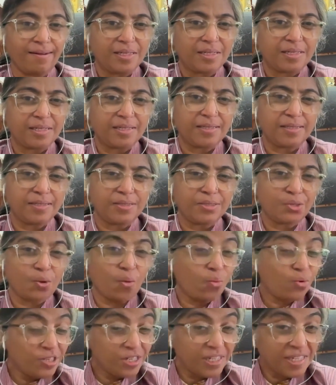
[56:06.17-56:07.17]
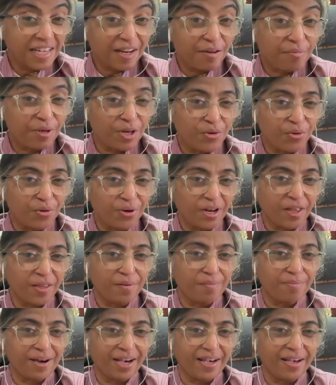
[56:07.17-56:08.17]
She says, "Don't send me to
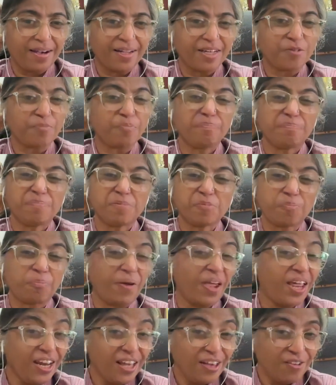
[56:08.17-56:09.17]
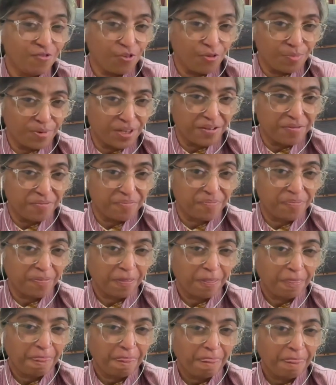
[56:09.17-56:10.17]
another buyer. It's paining for me."
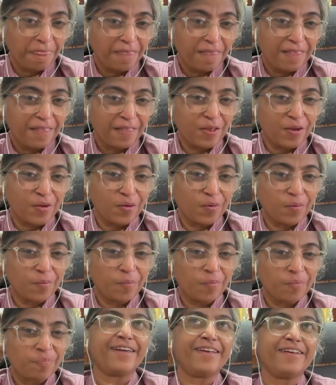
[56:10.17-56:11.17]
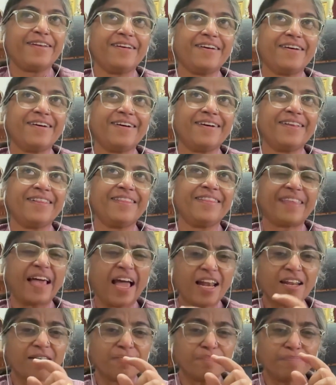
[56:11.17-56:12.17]
And that
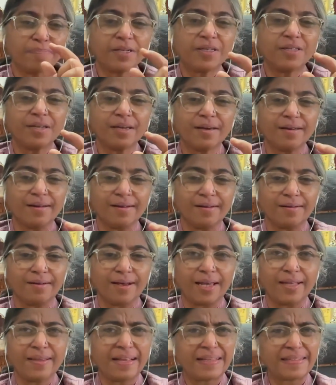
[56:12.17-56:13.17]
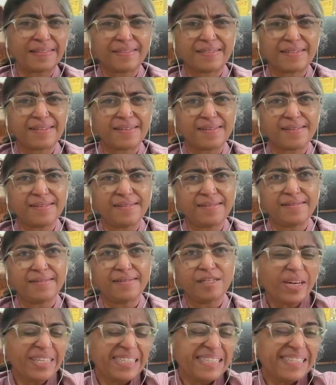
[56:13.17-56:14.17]
particular, and that's just a
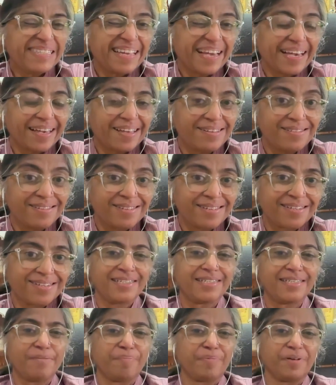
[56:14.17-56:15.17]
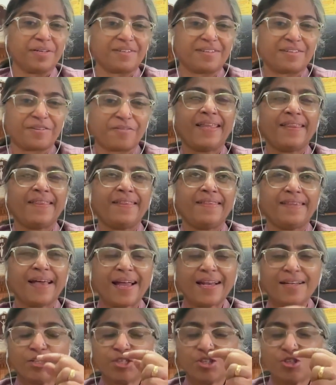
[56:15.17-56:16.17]
20 seconds snippet. And
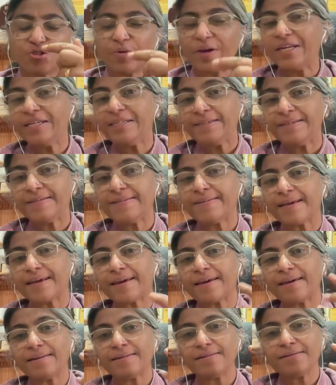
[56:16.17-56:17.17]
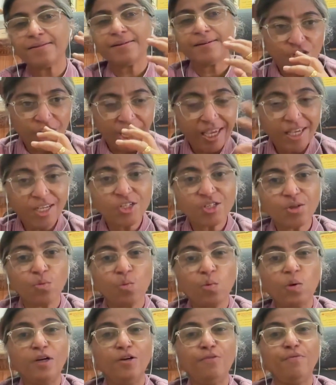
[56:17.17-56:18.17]
that 20-second changed the
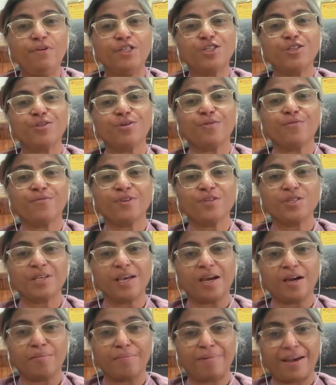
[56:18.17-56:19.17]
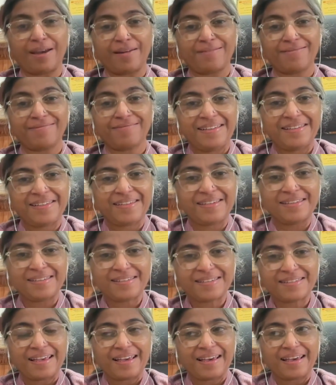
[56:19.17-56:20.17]
world vision of this young man. He
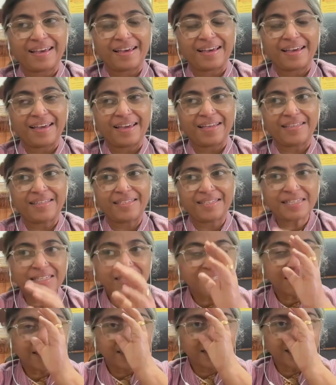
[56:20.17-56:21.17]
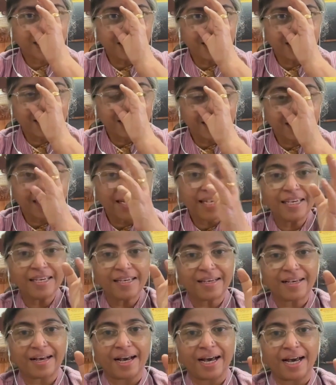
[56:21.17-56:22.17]
says, it just didn't
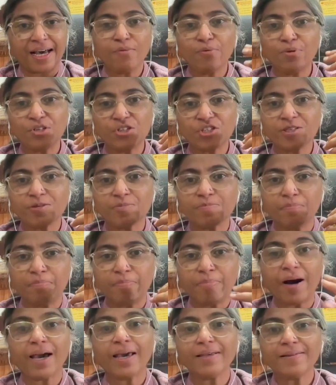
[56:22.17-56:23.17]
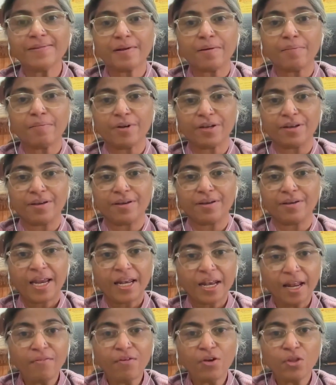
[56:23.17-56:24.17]
sink. I would just buy somebody. I
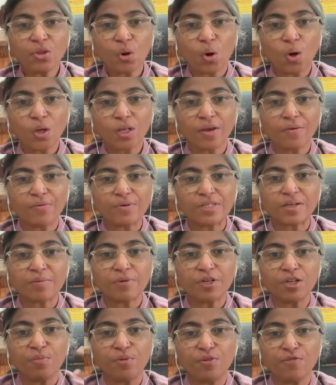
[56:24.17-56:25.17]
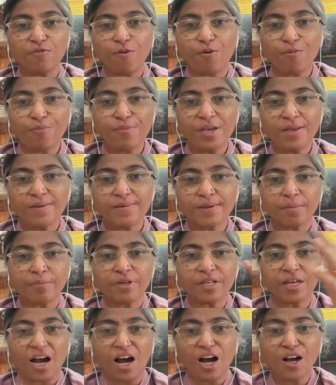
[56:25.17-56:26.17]
never thought there was somebody before me and
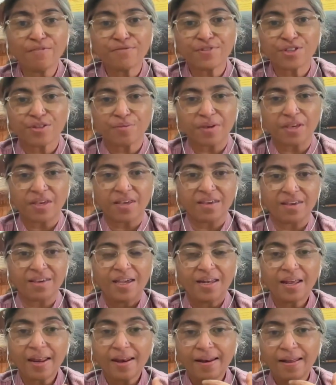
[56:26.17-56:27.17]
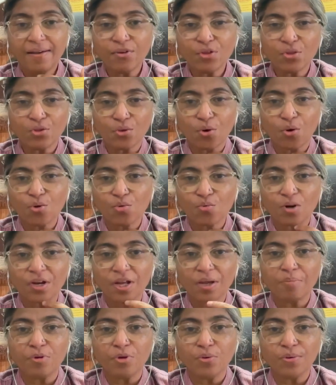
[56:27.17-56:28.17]
somebody after me. And I never thought what
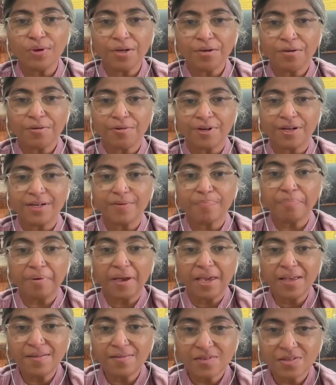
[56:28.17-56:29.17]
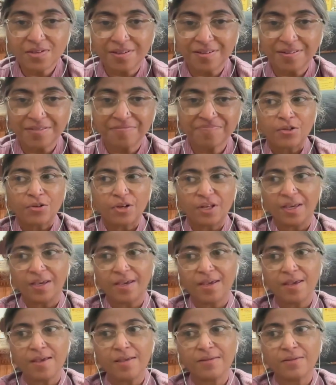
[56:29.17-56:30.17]
I'm doing to her pains her.
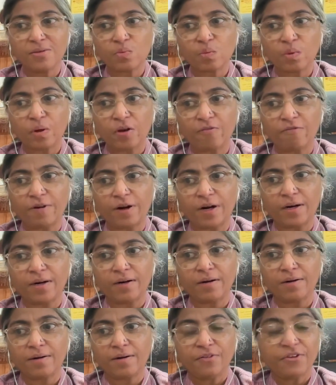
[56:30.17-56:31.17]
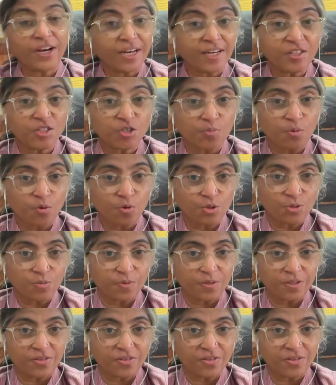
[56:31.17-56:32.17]
Today, he is one of our greatest
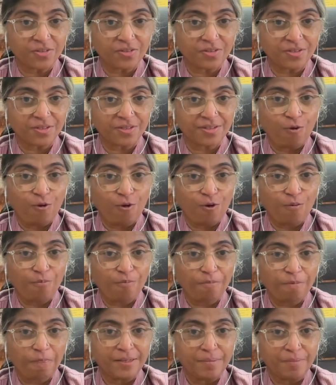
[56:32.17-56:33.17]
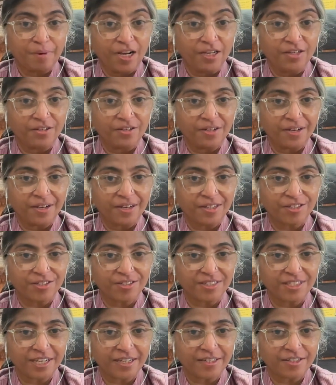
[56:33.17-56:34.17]
spokespersons for demand
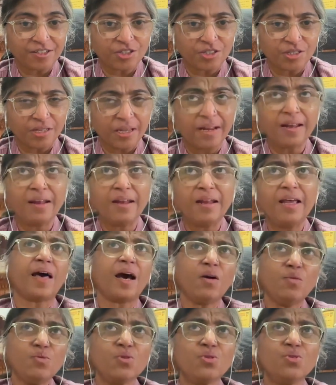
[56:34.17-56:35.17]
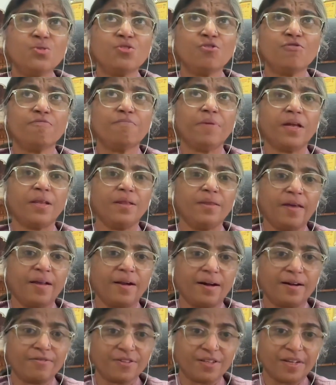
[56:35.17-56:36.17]
reduction strategies. And thousands of men
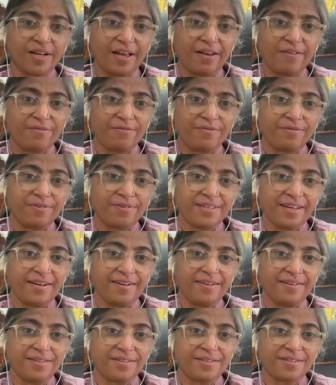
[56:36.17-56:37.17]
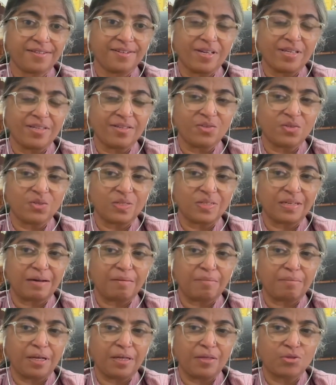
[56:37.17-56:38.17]
thereafter have sent us messages
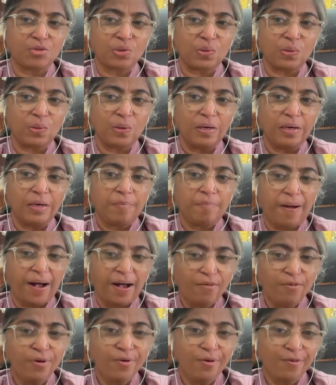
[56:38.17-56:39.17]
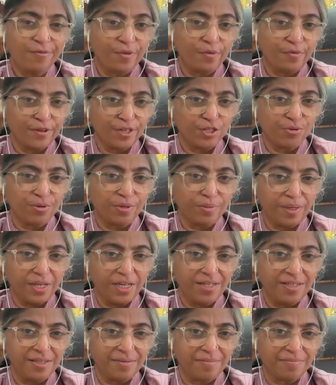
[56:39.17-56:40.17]
and mails. So the power of the visual
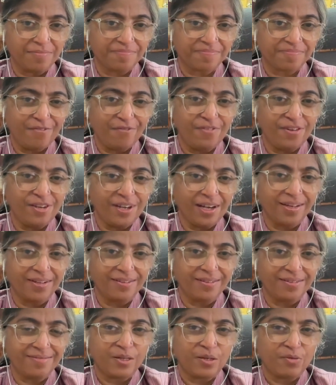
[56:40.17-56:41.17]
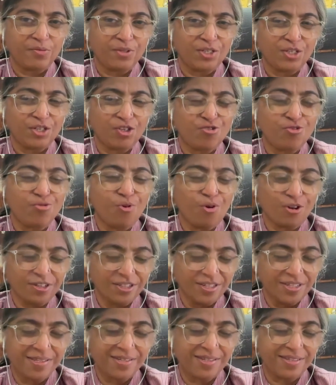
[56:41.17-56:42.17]
medium, if done with true
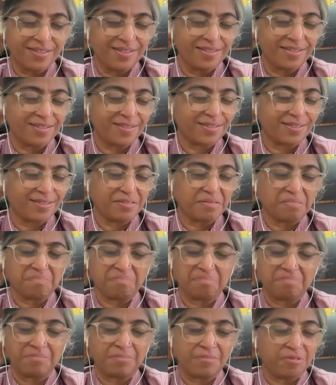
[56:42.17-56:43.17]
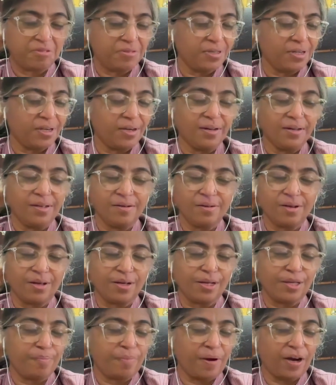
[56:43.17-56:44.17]
honesty, is really,
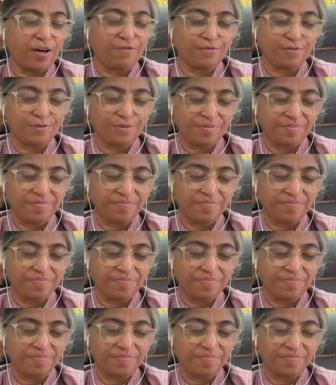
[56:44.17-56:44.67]
really powerful.